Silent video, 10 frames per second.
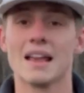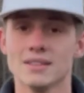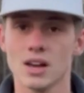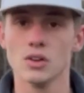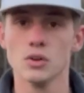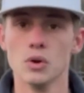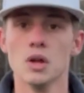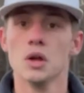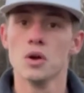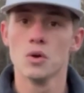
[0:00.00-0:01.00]
can tell you,
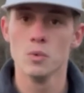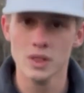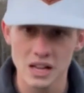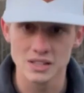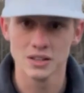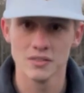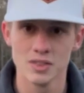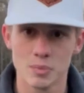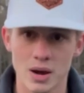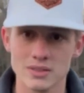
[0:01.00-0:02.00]
we like to live in
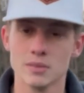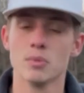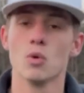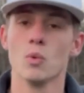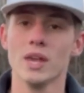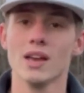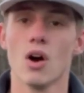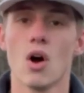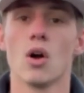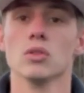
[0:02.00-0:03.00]
the present, but we
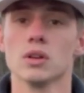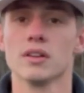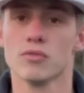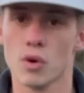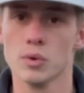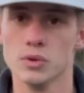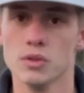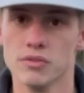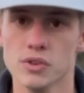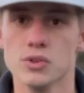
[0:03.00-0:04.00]
are looking forward to
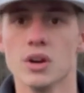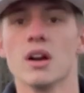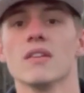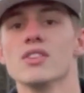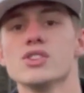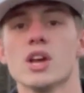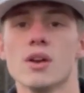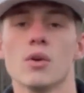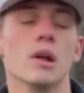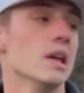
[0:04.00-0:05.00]
the future of this
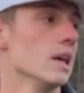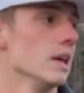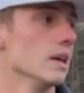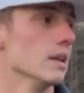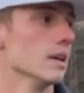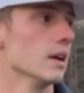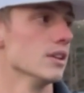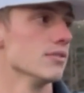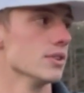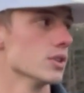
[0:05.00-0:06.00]
channel and
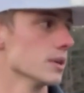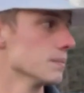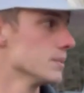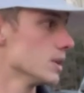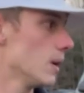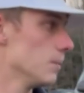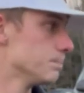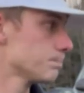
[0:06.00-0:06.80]
ice fishing. So,